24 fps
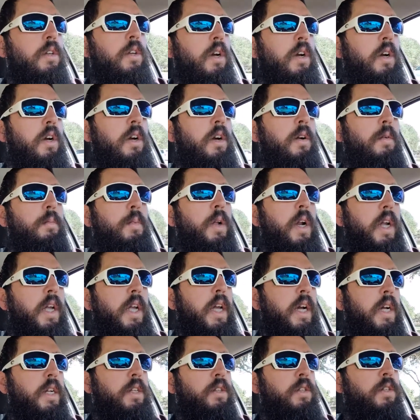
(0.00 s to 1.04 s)
But I
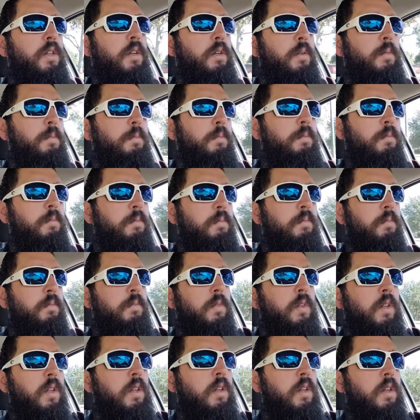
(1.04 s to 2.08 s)
got some
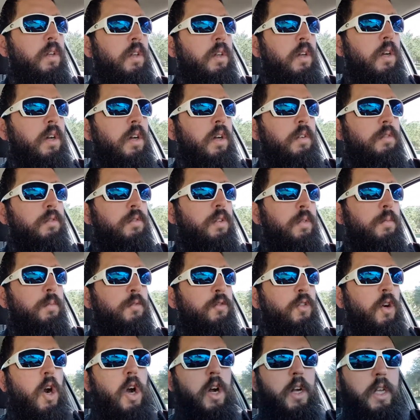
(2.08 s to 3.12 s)
from
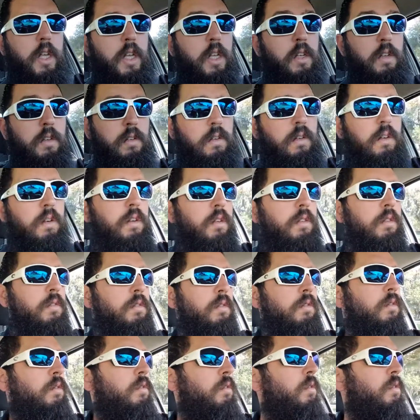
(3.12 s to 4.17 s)
Froggy on
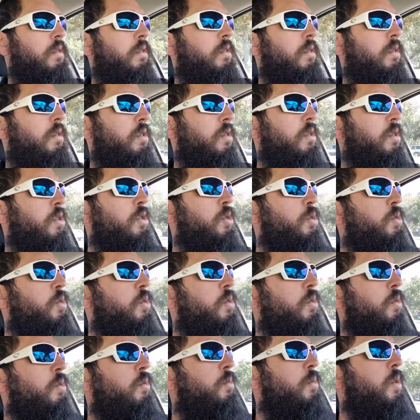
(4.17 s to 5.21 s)

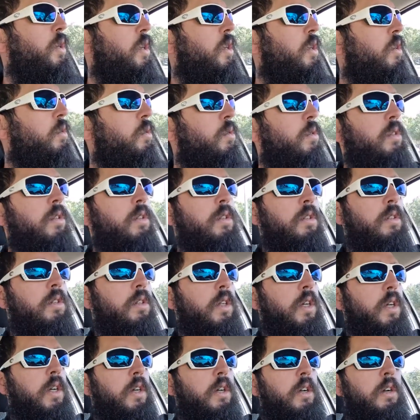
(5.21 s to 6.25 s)
YouTube. He uses
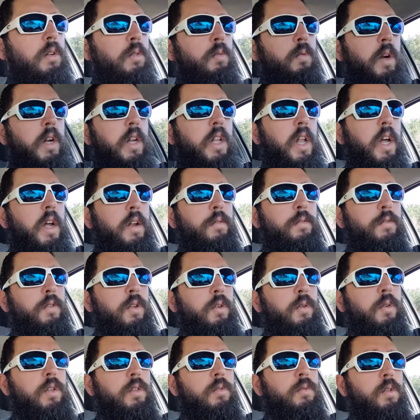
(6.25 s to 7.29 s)
Redline
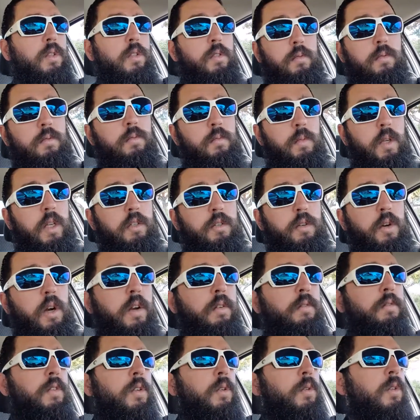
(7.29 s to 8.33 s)
fluids, which makes
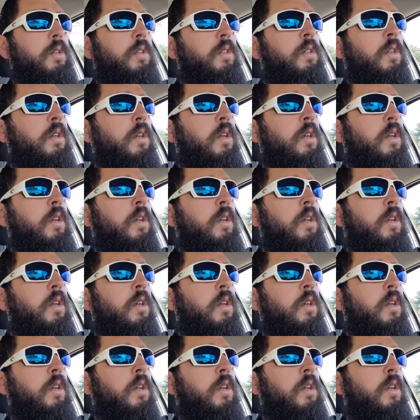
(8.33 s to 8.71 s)
great fluids.